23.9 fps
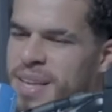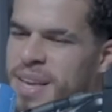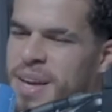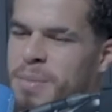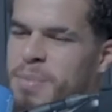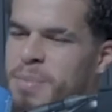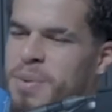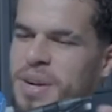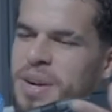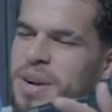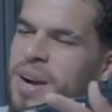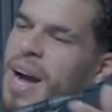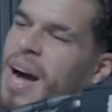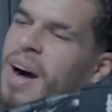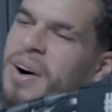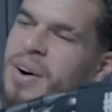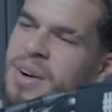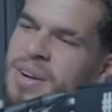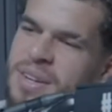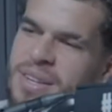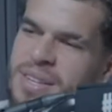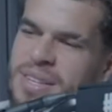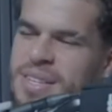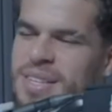helping her
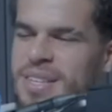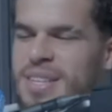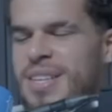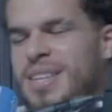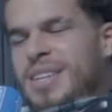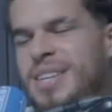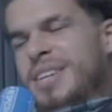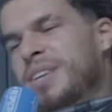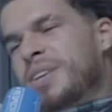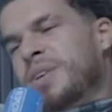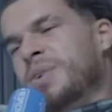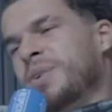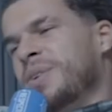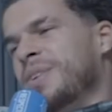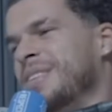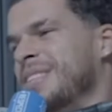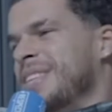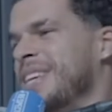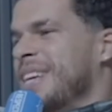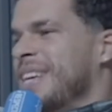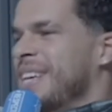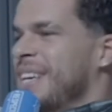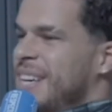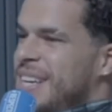out, or is
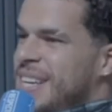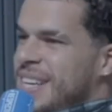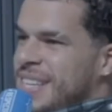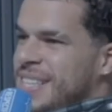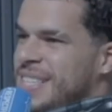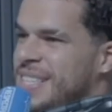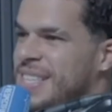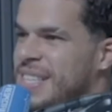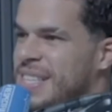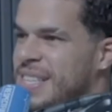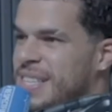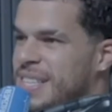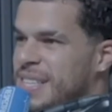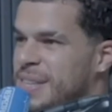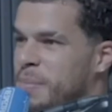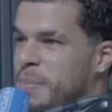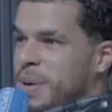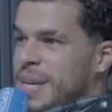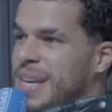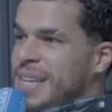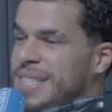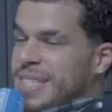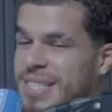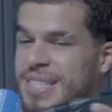it cooked?
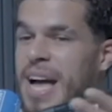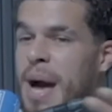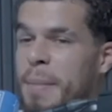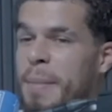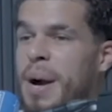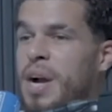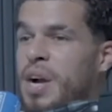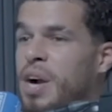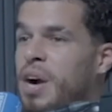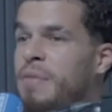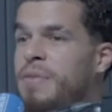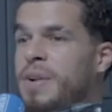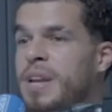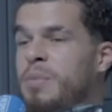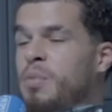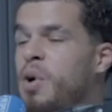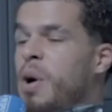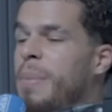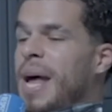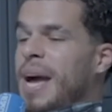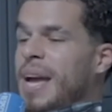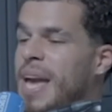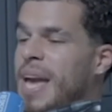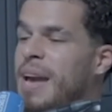Because she's not my girlfriend
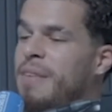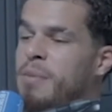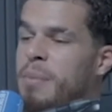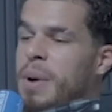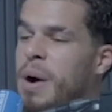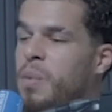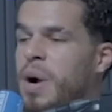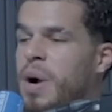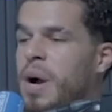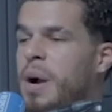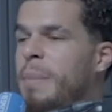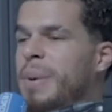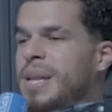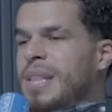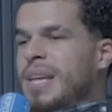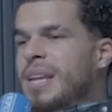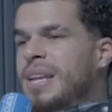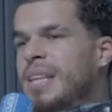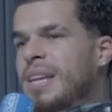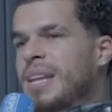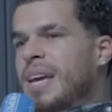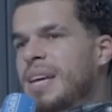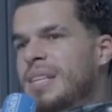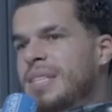anymore, but I gave her my word. But at the end
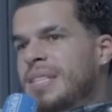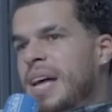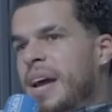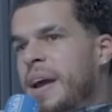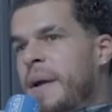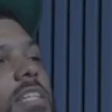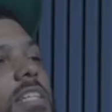of the day, it's like,